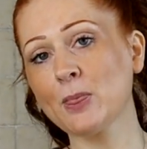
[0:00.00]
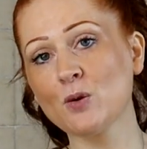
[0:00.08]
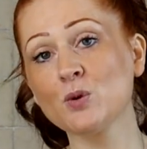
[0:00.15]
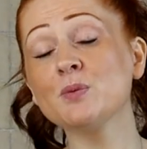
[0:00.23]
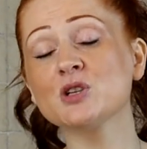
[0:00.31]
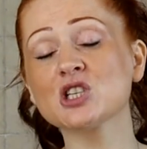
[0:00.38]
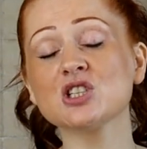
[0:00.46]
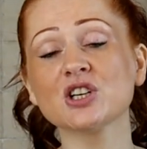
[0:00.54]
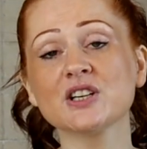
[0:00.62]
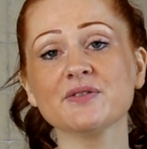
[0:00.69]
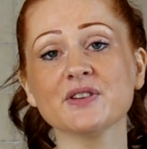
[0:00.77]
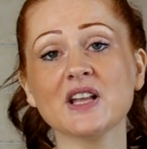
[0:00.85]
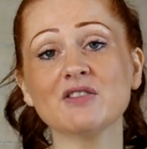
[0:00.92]
We were just
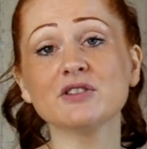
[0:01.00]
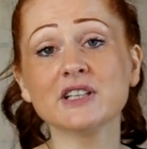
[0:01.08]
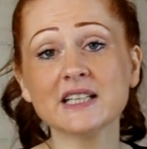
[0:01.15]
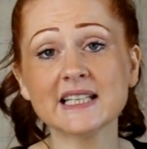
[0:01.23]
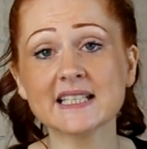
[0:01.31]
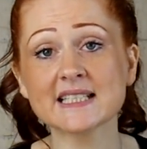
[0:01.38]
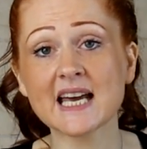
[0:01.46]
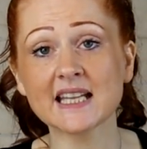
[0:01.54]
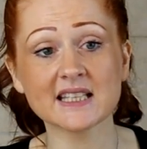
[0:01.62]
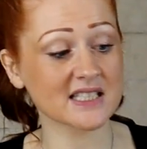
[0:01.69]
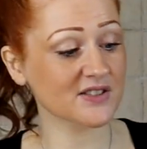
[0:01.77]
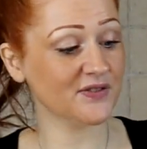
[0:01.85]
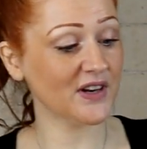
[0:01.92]
looking for that really
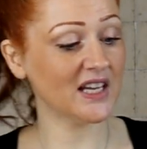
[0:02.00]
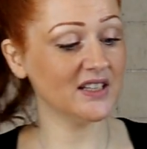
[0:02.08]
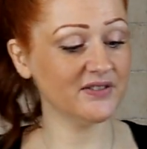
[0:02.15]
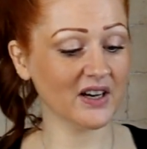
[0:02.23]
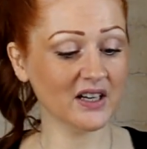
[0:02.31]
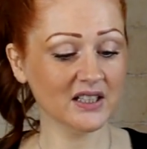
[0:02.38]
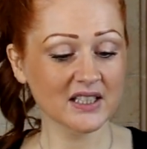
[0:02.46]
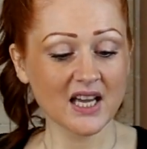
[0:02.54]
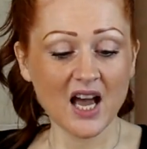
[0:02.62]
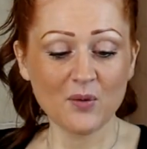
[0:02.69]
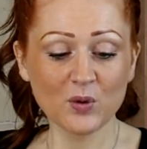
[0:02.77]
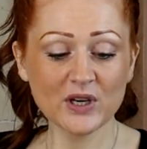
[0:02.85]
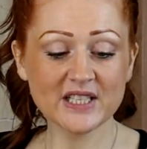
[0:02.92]
intense flavour.
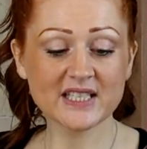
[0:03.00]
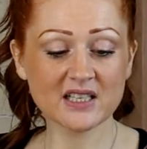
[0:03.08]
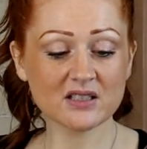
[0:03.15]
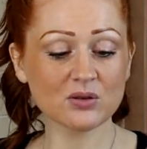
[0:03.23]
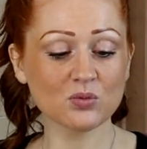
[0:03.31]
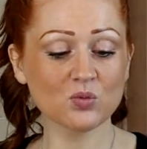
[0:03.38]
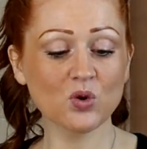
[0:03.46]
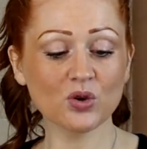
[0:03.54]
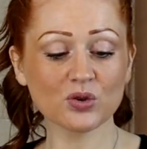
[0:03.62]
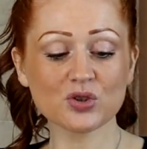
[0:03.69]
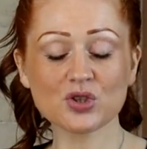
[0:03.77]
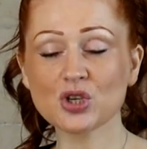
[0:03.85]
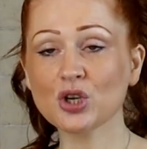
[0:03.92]
We didn't want
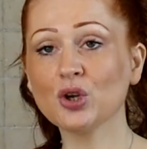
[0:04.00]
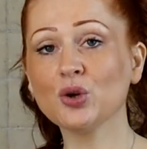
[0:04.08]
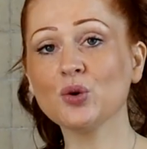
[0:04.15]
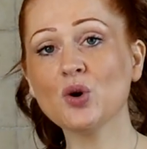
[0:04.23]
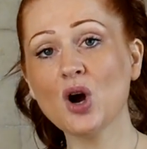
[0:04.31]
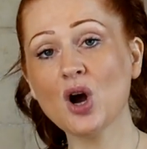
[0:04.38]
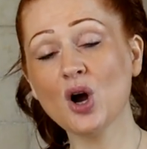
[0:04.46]
to,